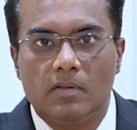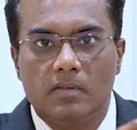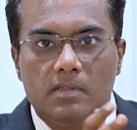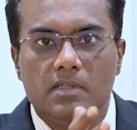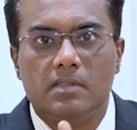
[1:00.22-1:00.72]

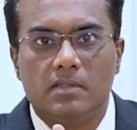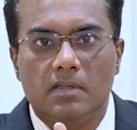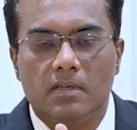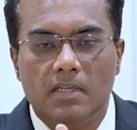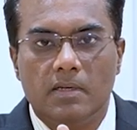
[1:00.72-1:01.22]
This is
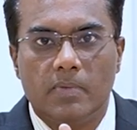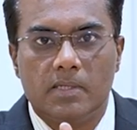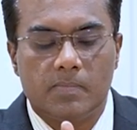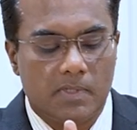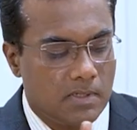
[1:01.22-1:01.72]
knee
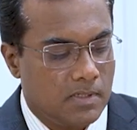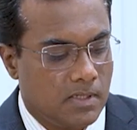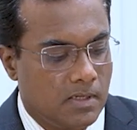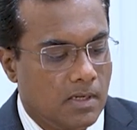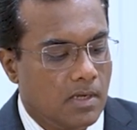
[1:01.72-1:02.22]
replacement
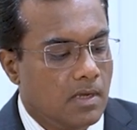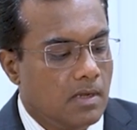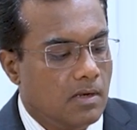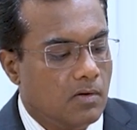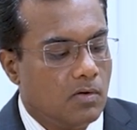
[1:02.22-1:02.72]
surgery.
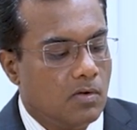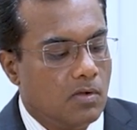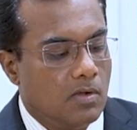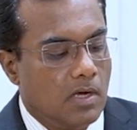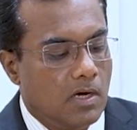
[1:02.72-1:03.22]
Now
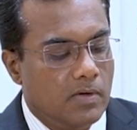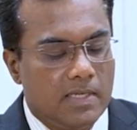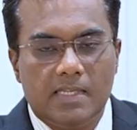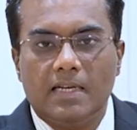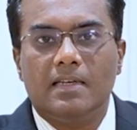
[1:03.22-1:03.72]
how
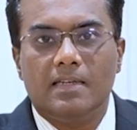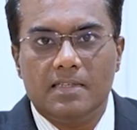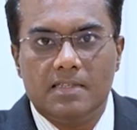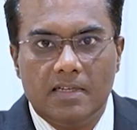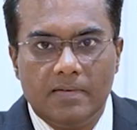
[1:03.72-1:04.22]
exactly it
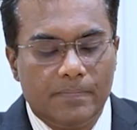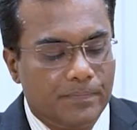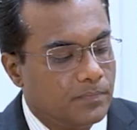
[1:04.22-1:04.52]
is done?